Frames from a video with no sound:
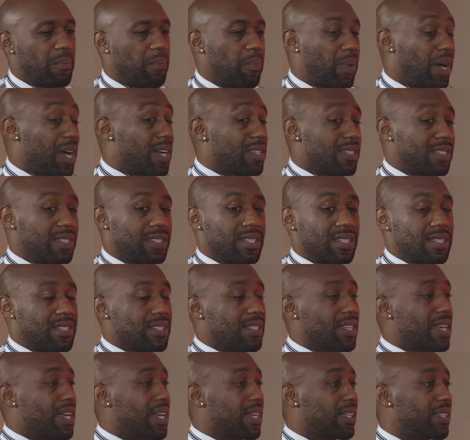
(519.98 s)
boxing gets
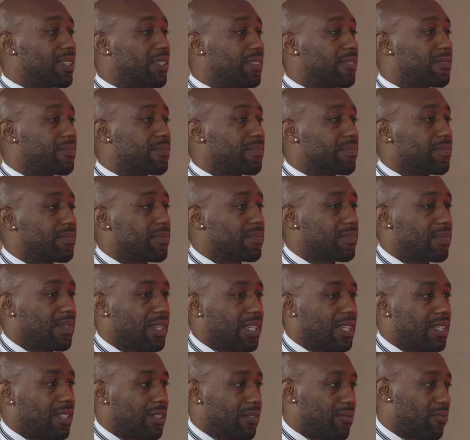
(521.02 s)
stagnant
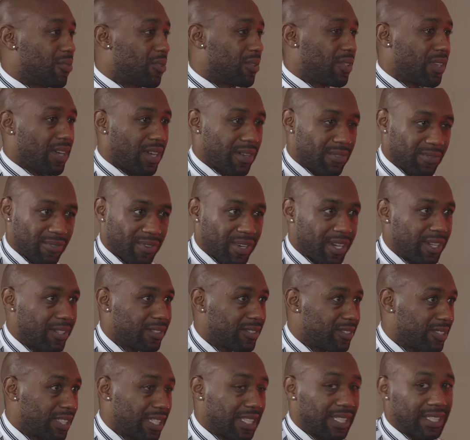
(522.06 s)
Mm-hmm. And then for a lot of
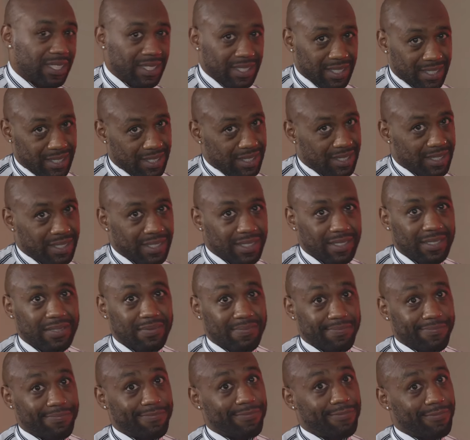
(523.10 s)
fighters that
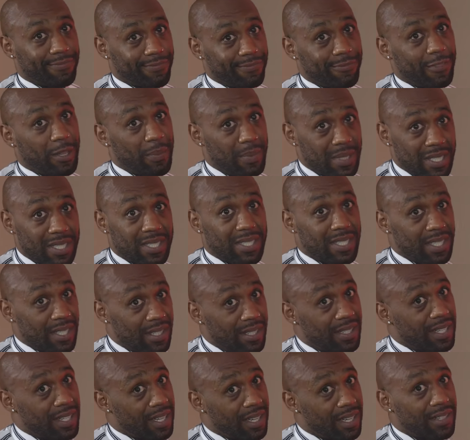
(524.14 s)
have been
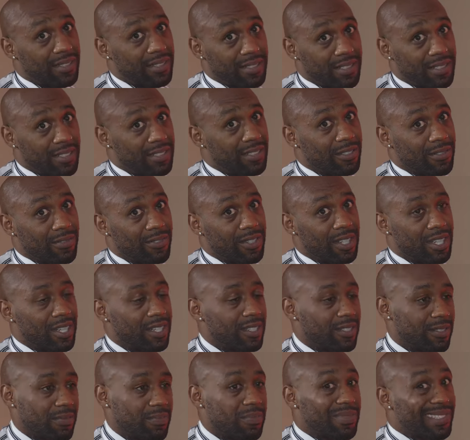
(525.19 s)
sitting down, sitting
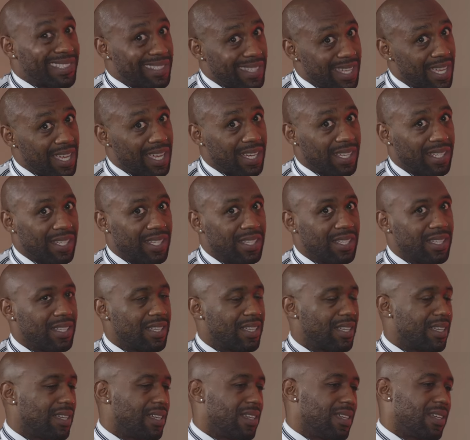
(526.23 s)
around, stagnant,
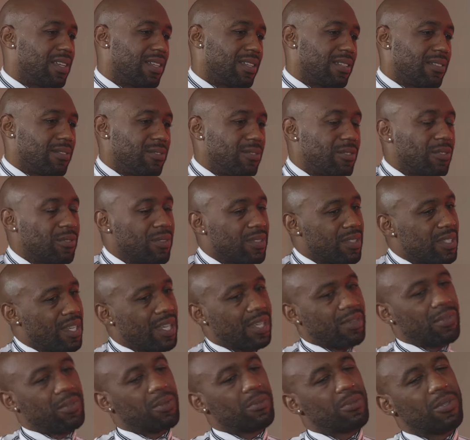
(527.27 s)
you know
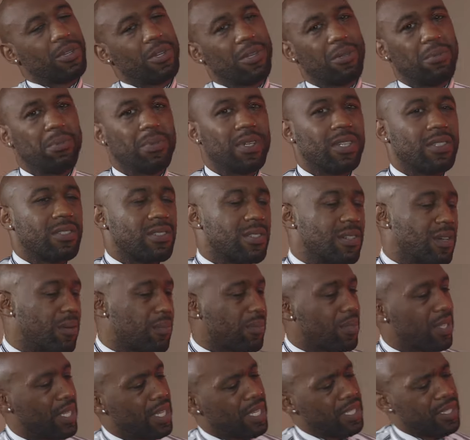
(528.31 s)
exactly what I'm talking about. So I'm
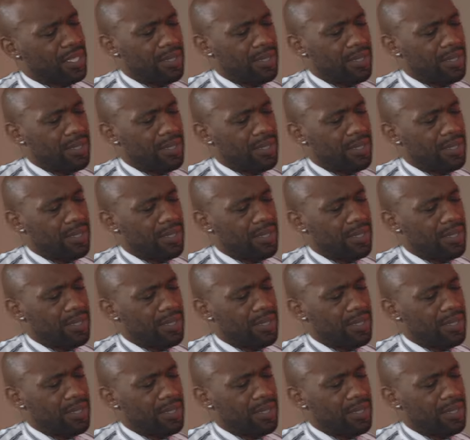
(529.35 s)
glad